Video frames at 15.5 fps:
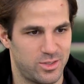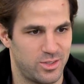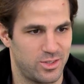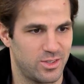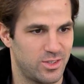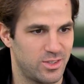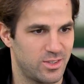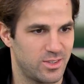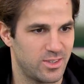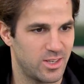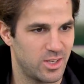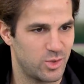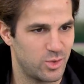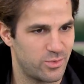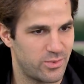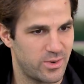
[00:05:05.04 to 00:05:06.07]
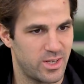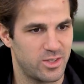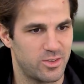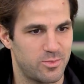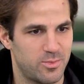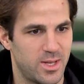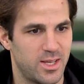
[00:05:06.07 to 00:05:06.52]
Also a good friend
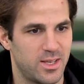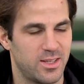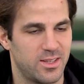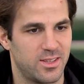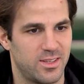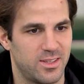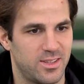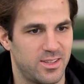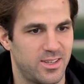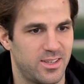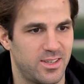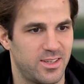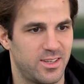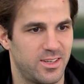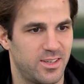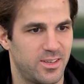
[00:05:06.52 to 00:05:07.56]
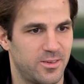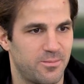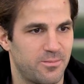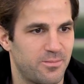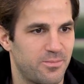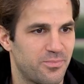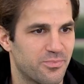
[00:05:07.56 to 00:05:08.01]
of mine,
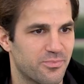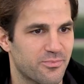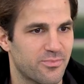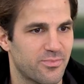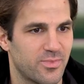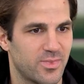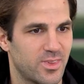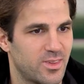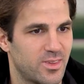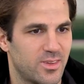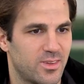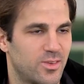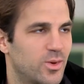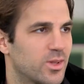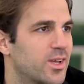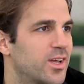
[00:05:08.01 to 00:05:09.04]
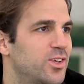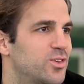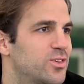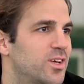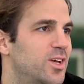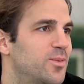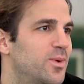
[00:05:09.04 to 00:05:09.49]
and what can you
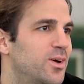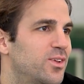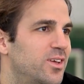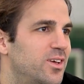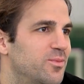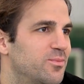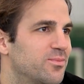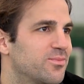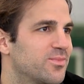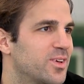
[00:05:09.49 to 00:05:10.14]
say about him?